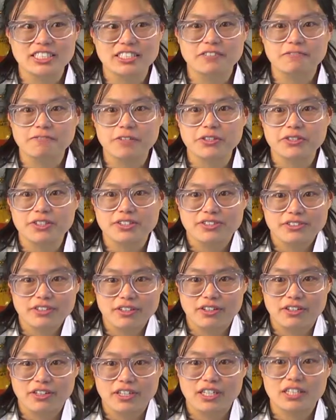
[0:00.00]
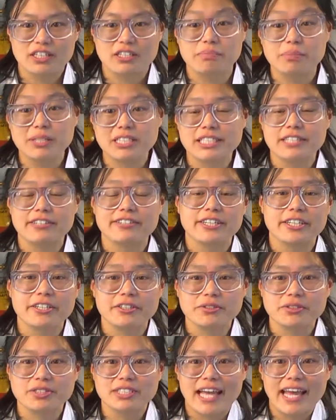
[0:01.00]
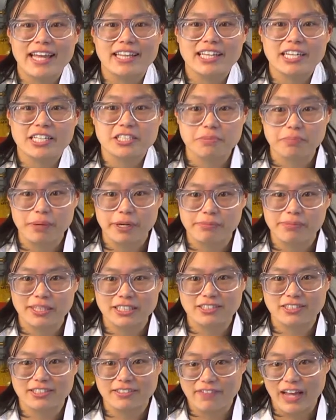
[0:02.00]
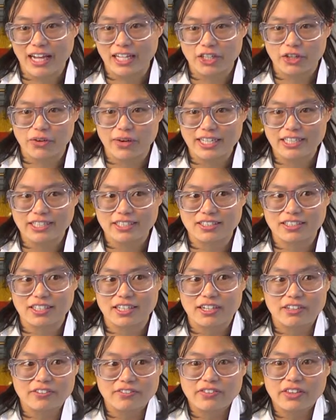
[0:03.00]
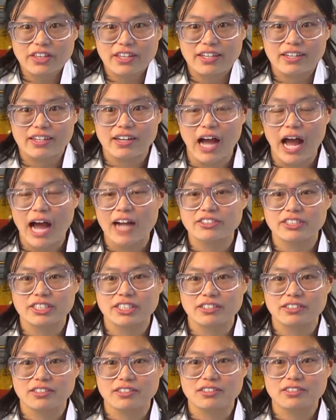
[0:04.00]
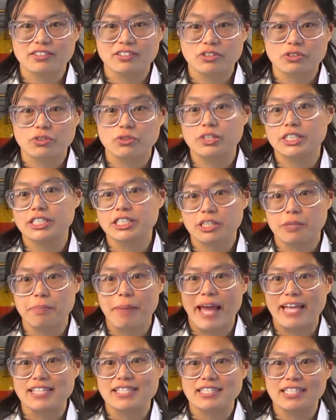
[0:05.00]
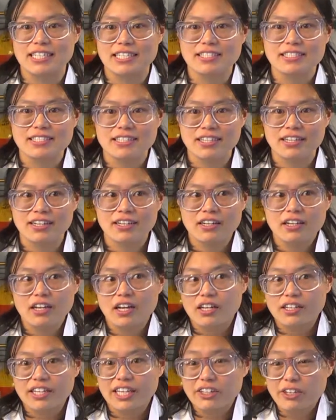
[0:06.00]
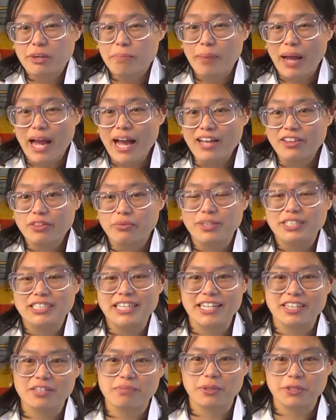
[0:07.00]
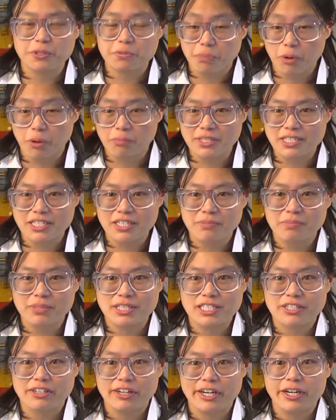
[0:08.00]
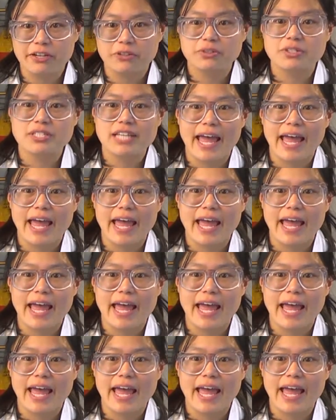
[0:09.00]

is focused on the materials and the experimental evaluation of their hydrogen storage capacities. Here at Bath, we take the most promising materials